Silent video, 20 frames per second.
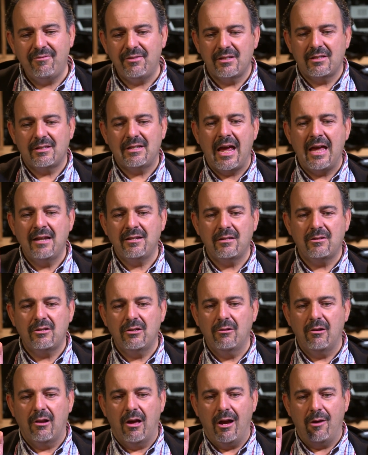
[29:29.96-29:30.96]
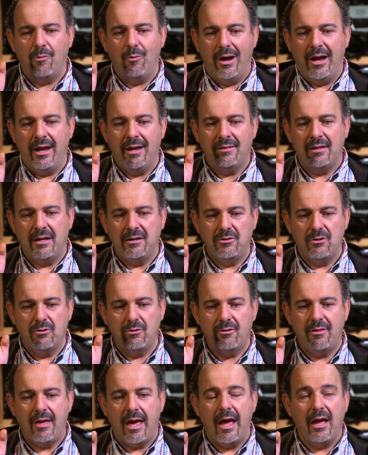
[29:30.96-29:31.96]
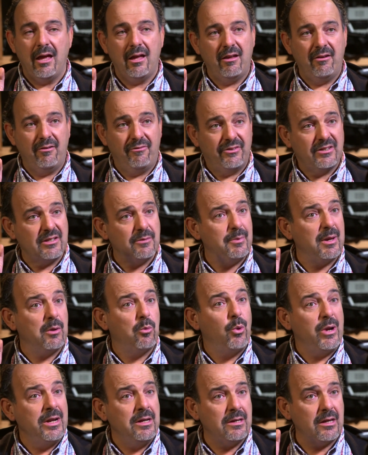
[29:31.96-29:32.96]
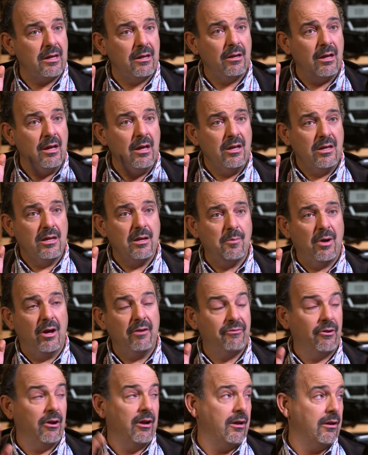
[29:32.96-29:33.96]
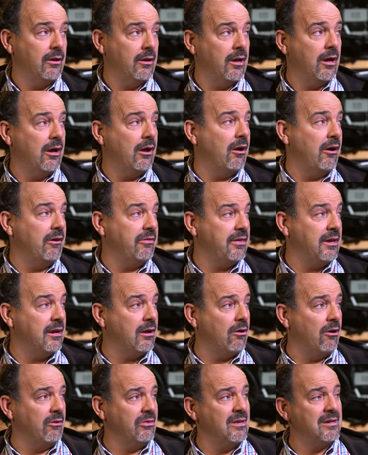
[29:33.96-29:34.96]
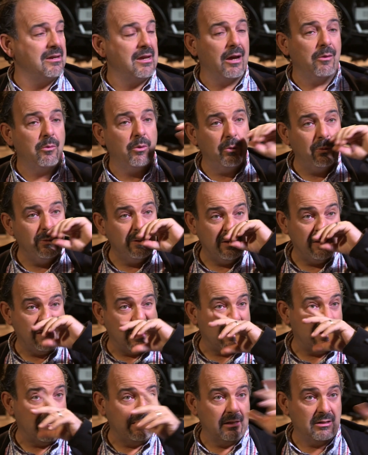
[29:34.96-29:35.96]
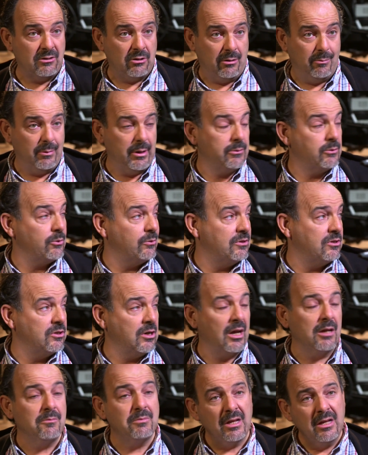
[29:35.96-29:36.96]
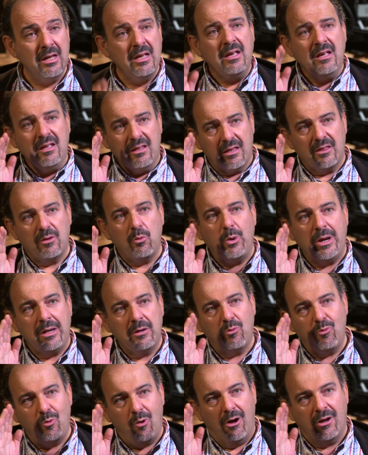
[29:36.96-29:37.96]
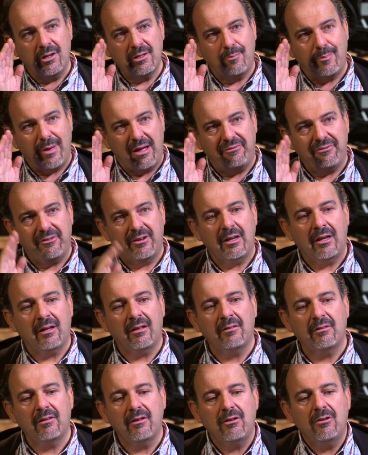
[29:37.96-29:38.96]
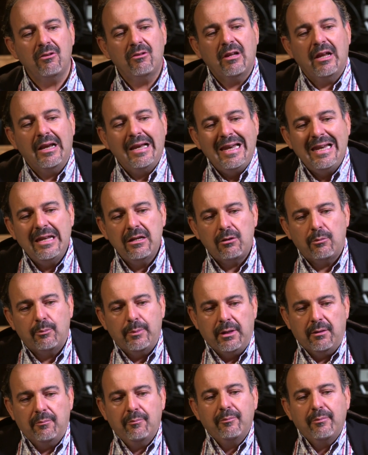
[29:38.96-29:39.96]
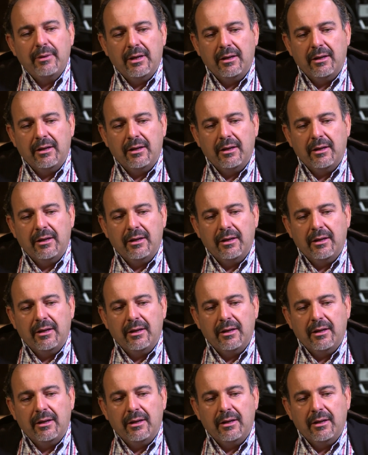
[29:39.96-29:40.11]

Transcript: If the stands are too lightweight and they do that, if it's a bit windy, you might find, I think on the day when we did that other time lapse with James, the wind was buffeting the unit a little bit,